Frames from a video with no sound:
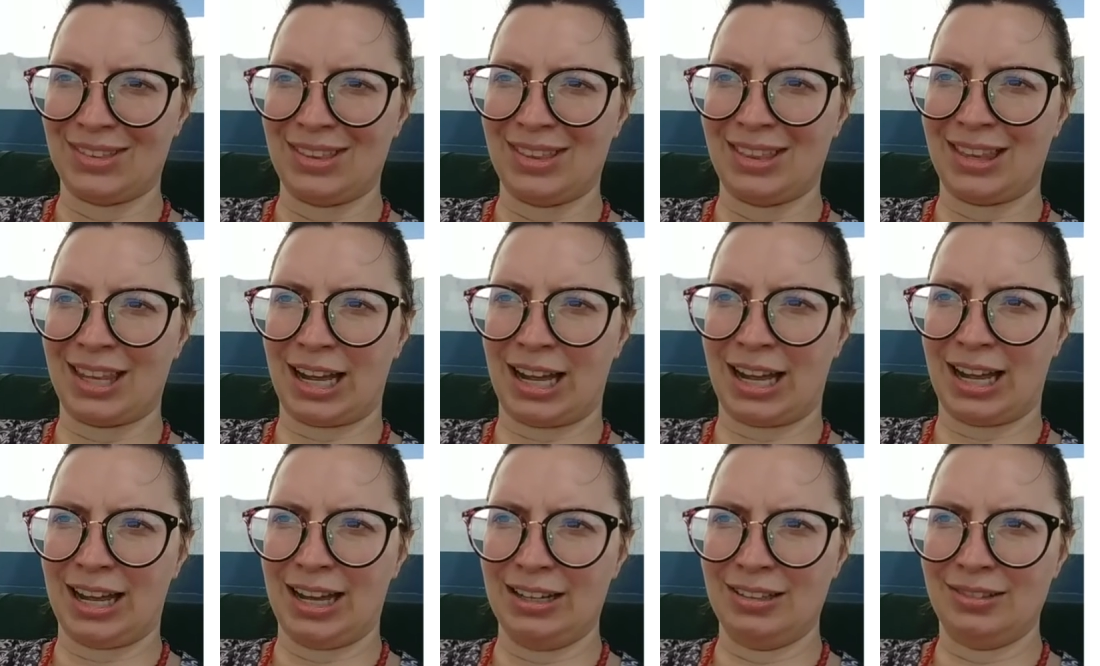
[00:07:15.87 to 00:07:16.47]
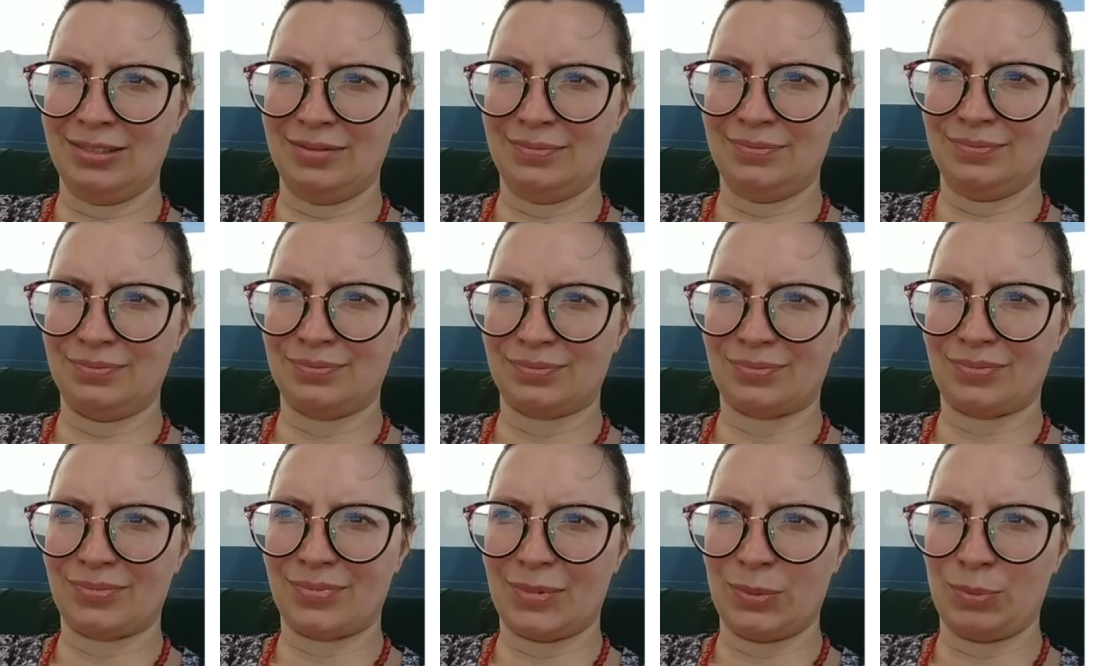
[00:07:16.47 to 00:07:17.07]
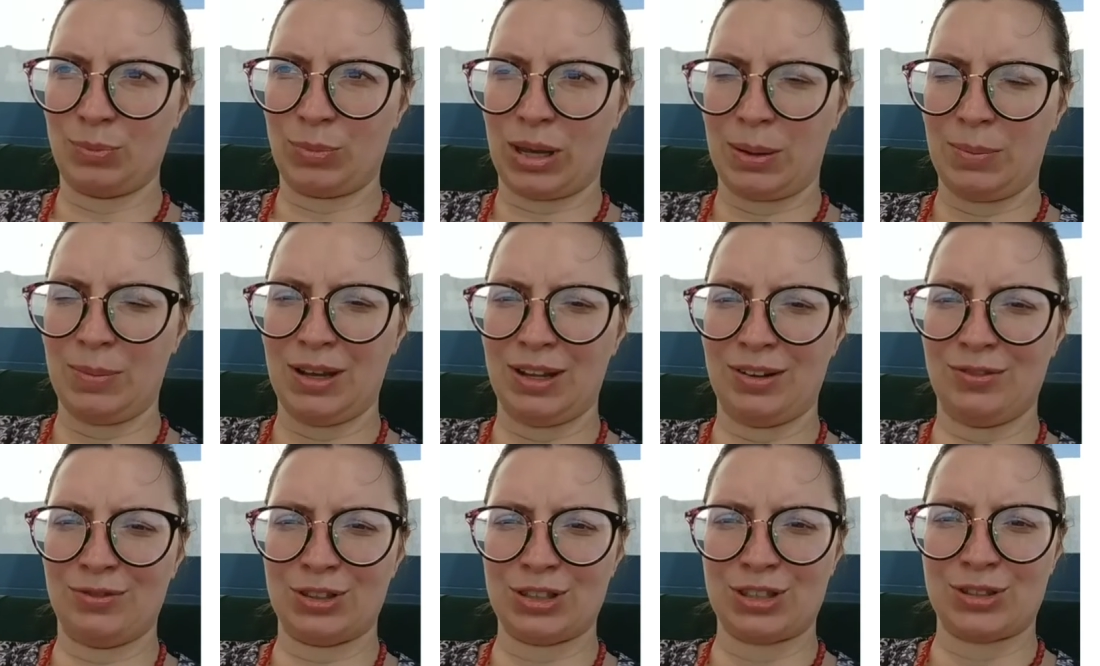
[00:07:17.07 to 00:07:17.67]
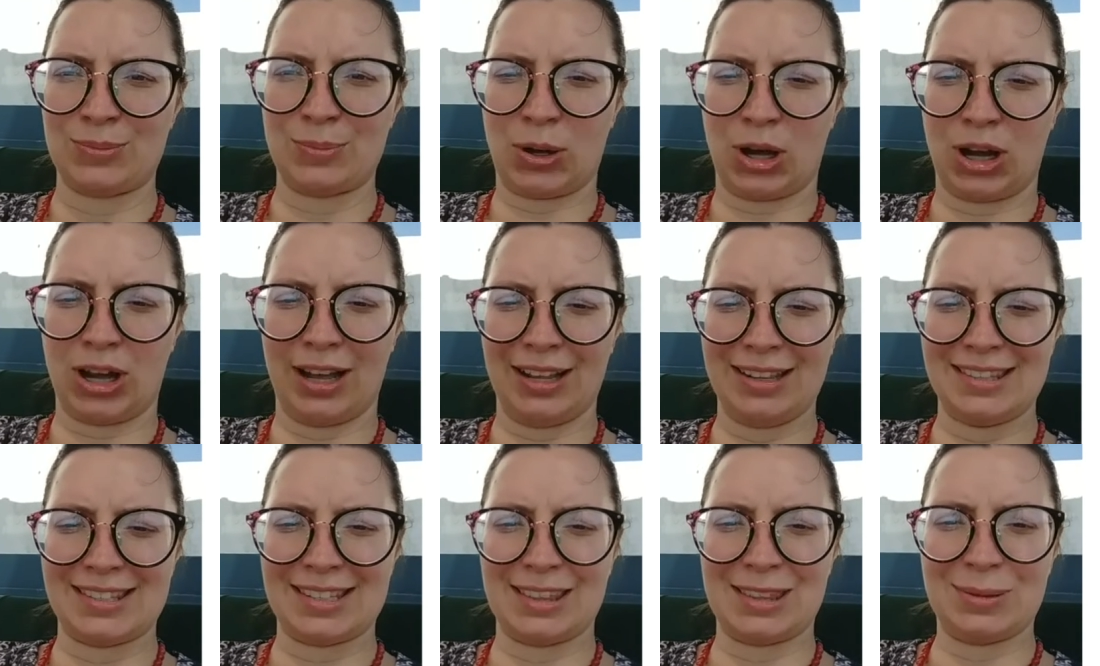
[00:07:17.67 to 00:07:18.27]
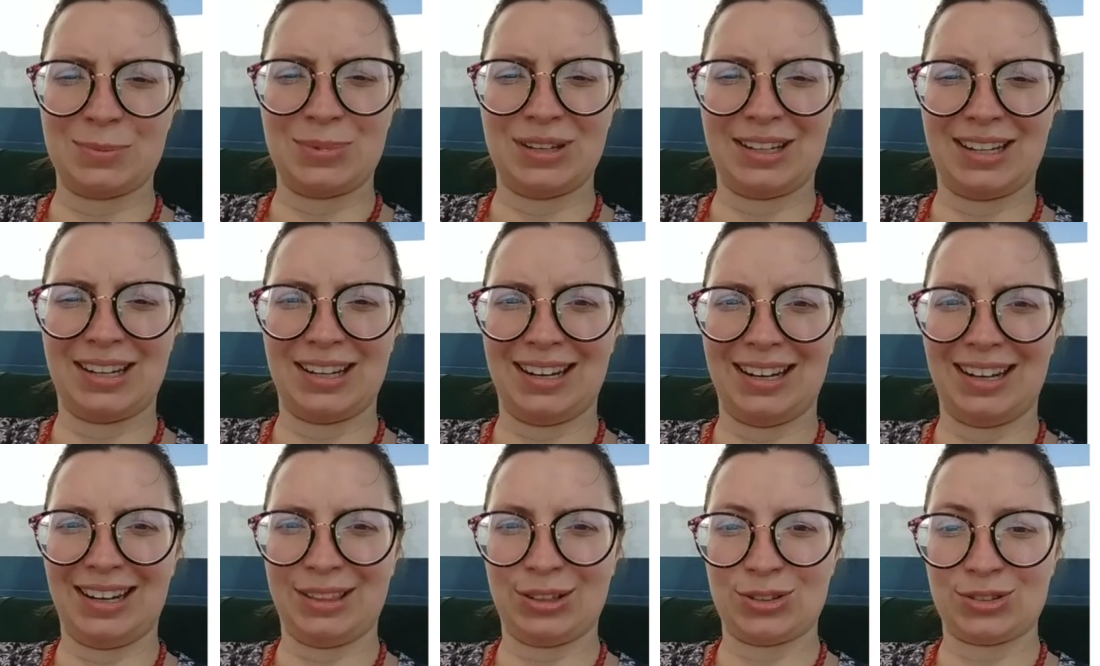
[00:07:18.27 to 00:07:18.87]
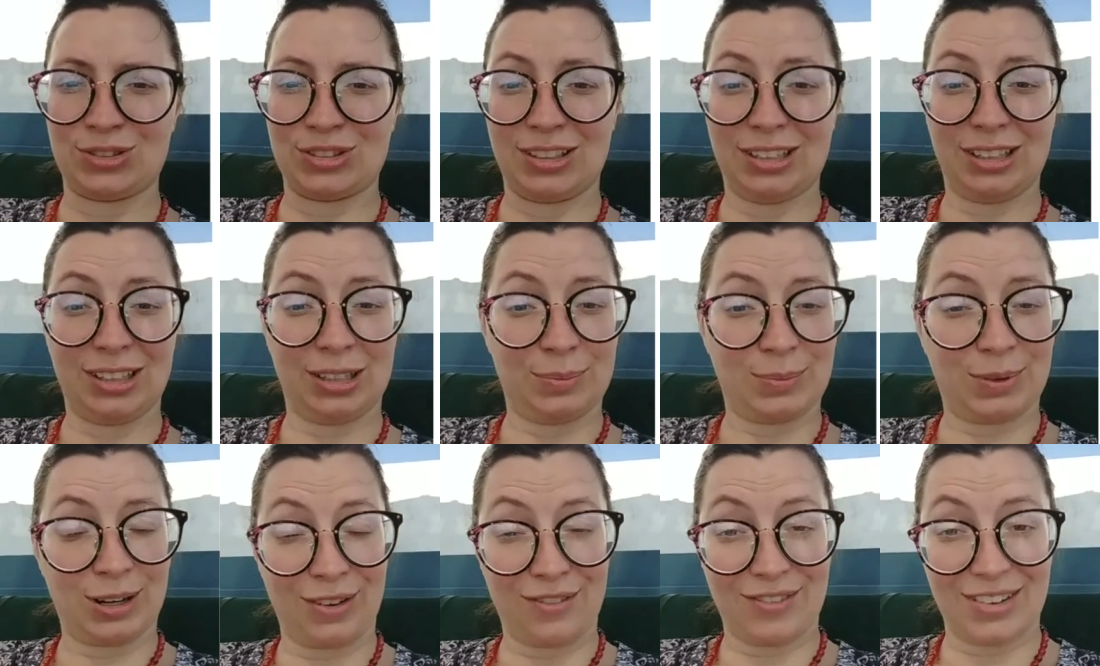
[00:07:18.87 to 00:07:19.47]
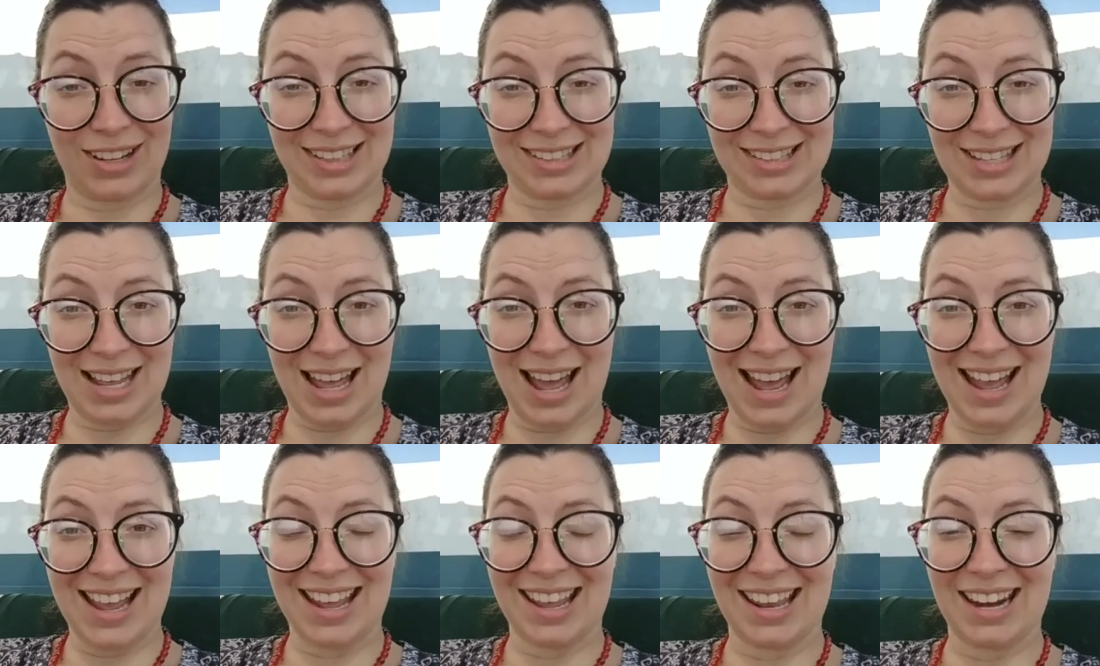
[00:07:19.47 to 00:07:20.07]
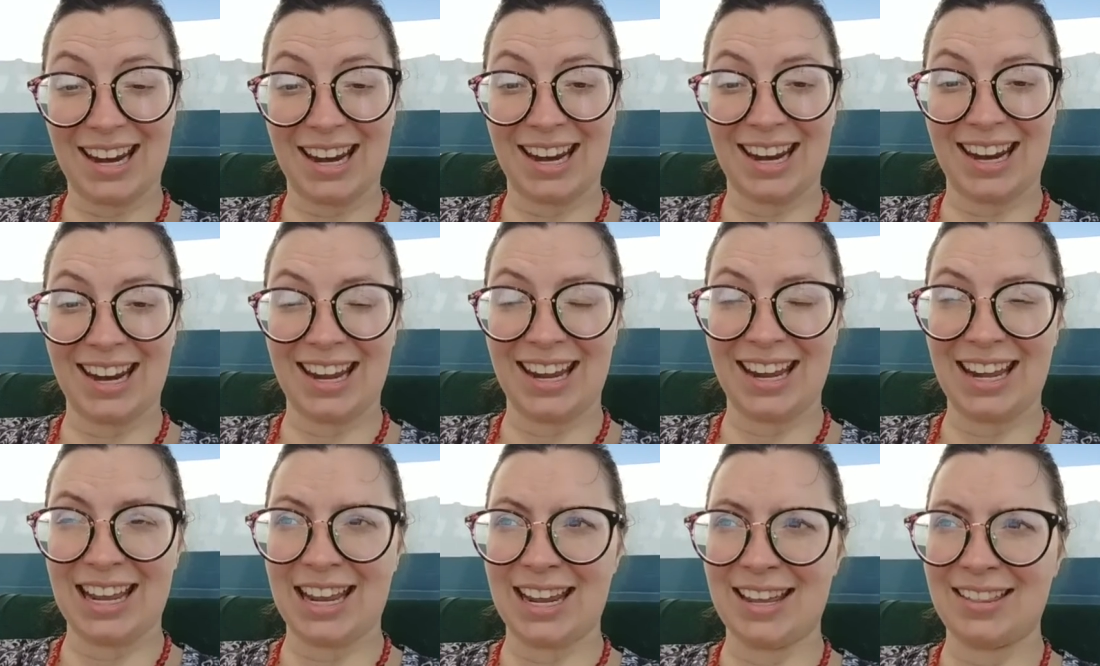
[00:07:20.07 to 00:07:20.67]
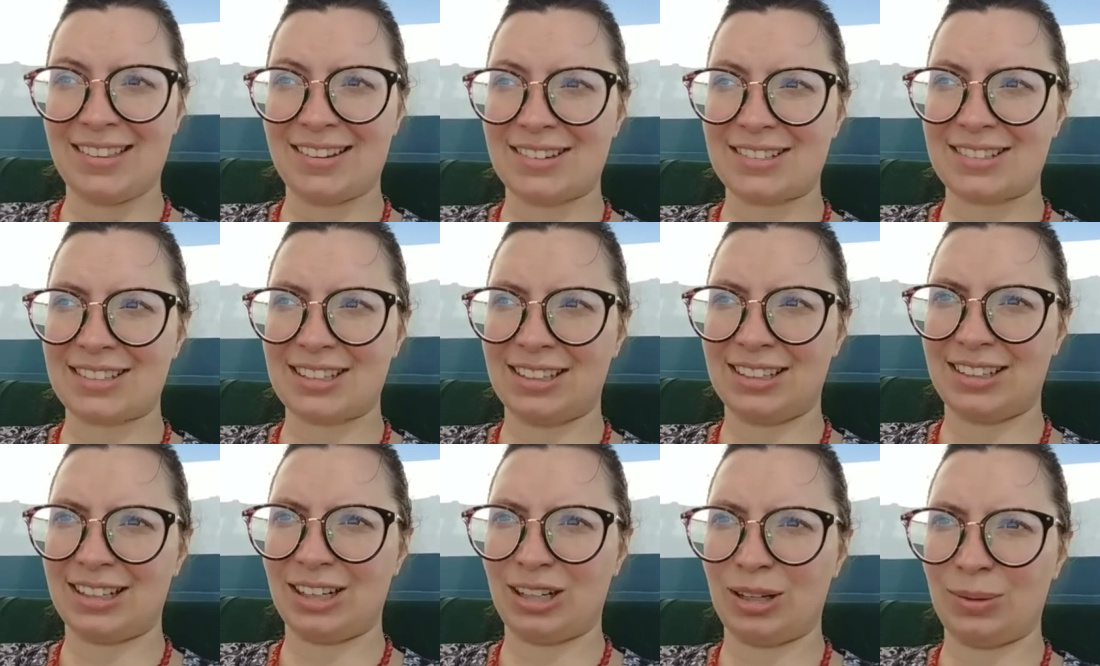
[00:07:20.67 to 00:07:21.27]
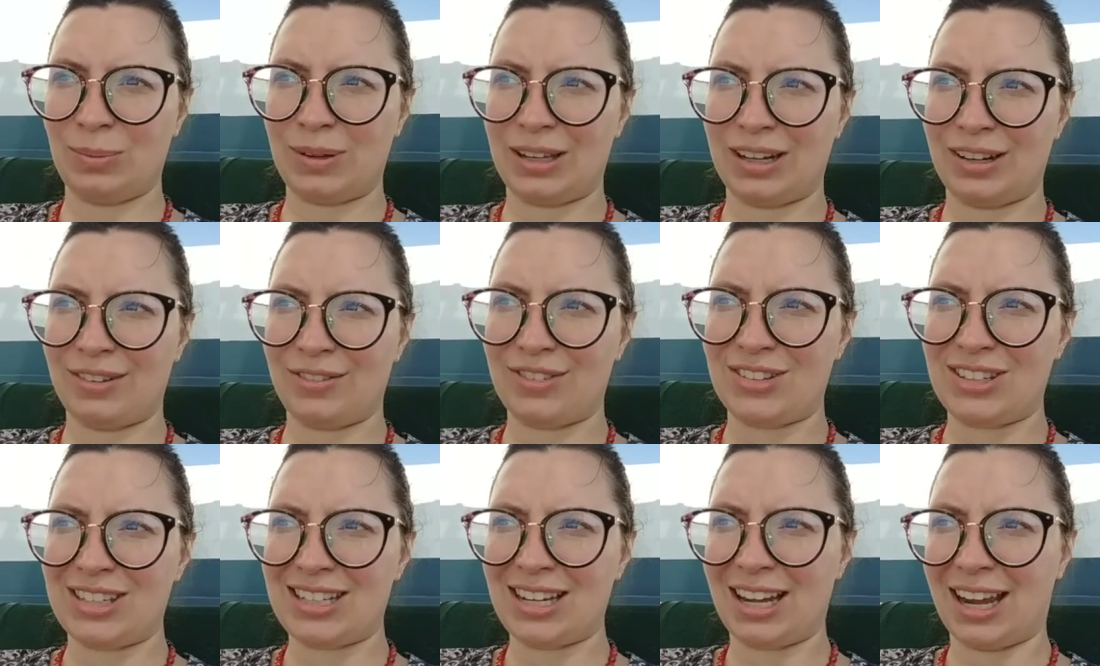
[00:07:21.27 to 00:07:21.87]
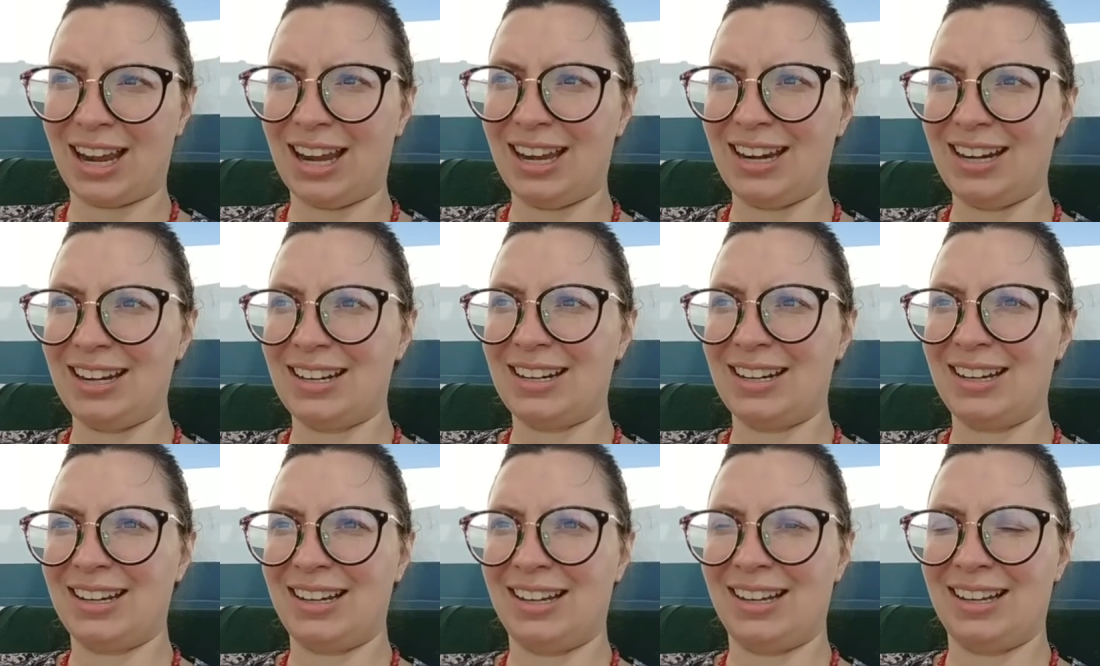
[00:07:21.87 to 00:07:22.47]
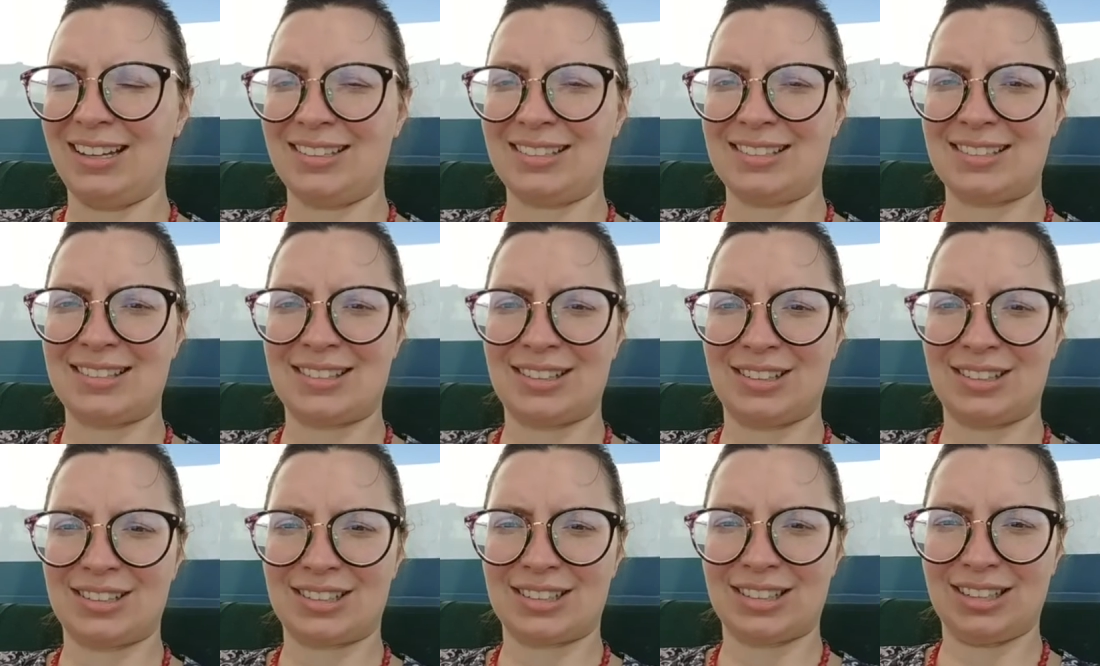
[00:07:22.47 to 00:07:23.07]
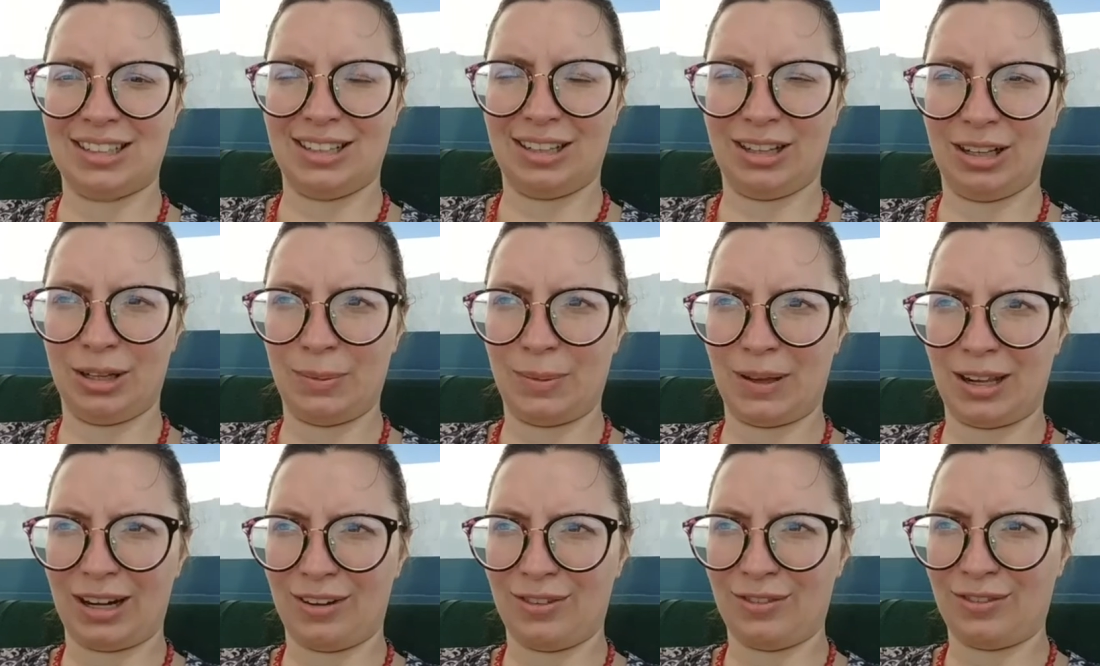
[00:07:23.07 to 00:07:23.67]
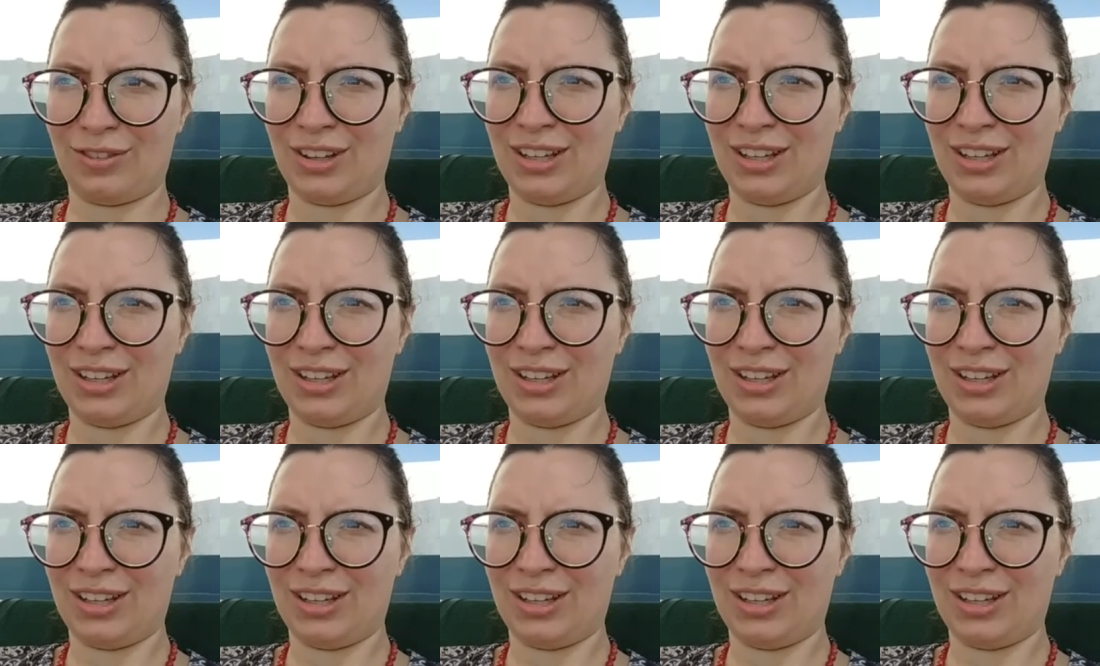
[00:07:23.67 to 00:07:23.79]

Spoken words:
that maybe in response at the beginning there's a little bit of anxiety, there's a little bit of tightness, there's a little bit of,